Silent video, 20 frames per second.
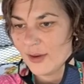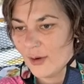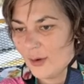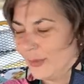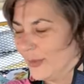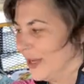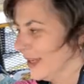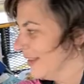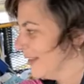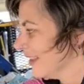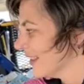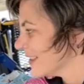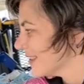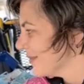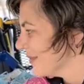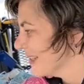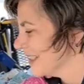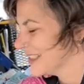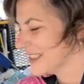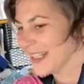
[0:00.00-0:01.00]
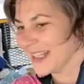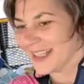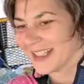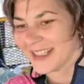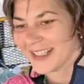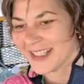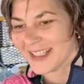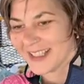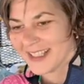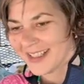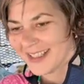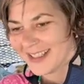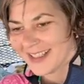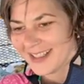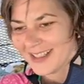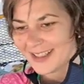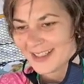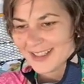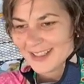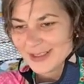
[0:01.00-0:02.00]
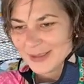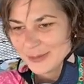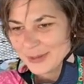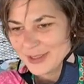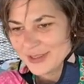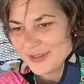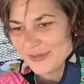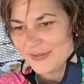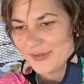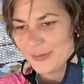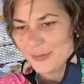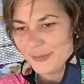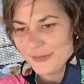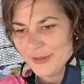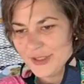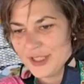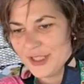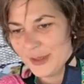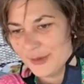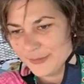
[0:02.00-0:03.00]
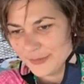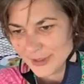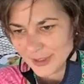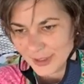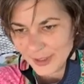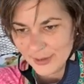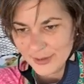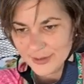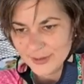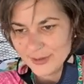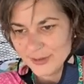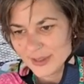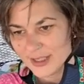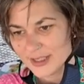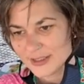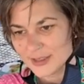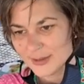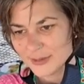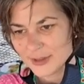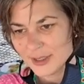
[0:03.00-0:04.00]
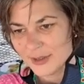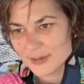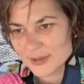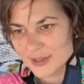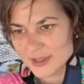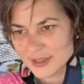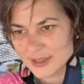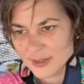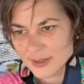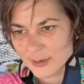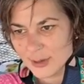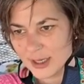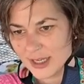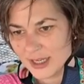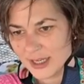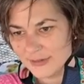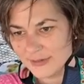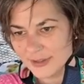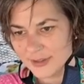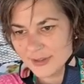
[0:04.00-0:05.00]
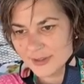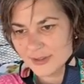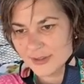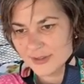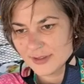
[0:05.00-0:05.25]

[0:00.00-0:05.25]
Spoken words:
Oh, mate, that's amazing. We should film the video of it going doing that sometimes because it's quite clever.